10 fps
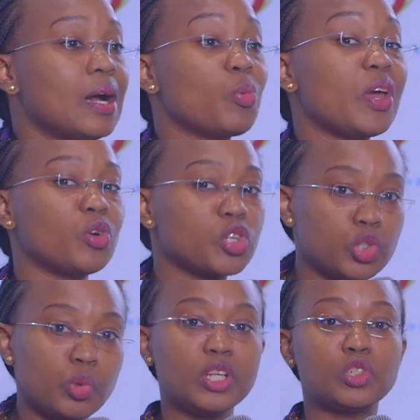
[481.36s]
We are
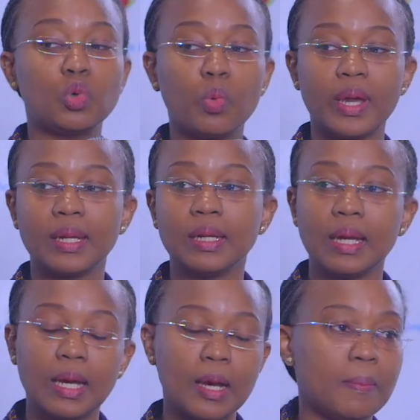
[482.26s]
not doing too well
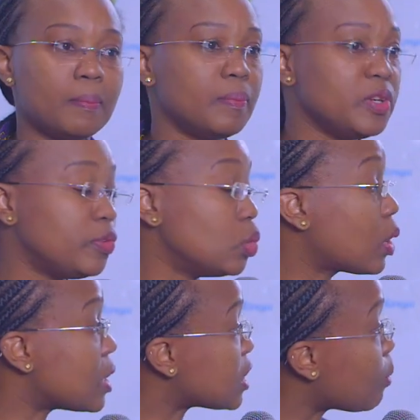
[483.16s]
if you
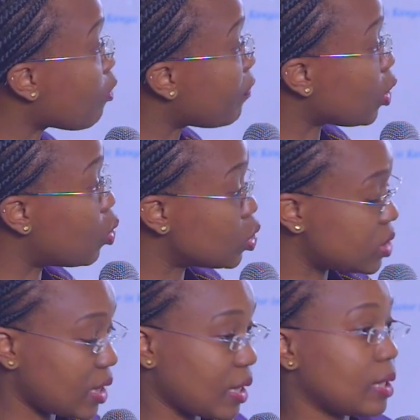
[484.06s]
look at some of the
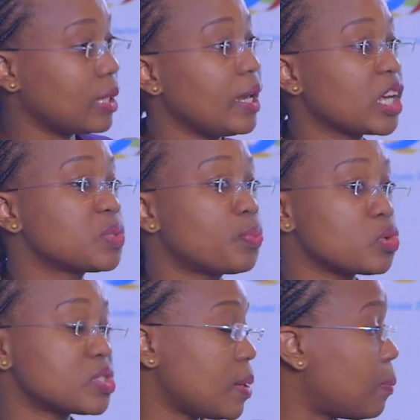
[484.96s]
goals, and I'll
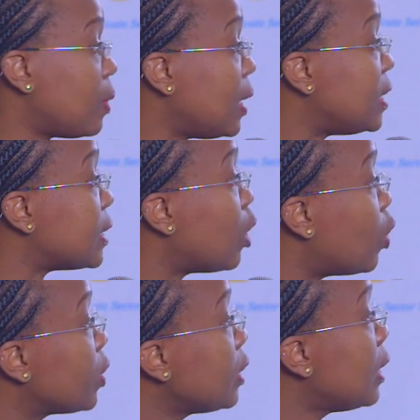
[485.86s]
expose them later
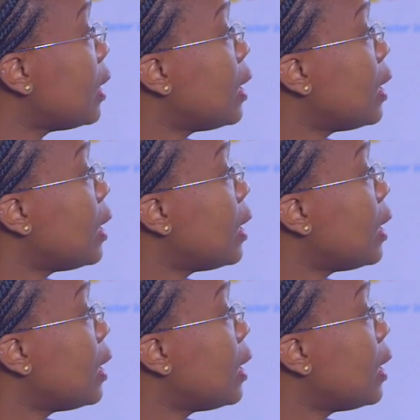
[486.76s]
on.